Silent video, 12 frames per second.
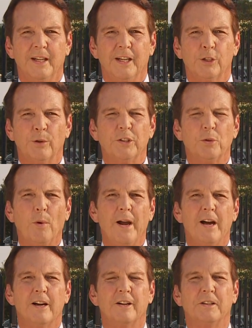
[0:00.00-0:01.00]
Teresa? the
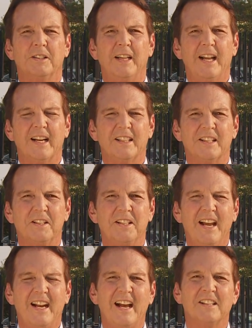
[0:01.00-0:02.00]
way I understand it, the
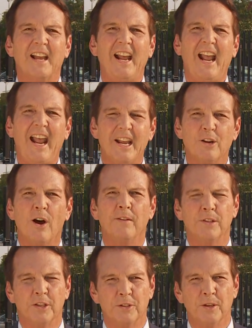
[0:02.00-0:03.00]
state has a handoff
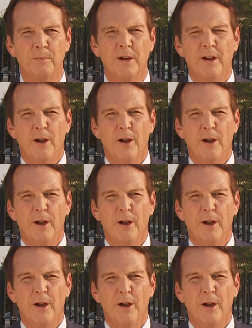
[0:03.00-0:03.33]
system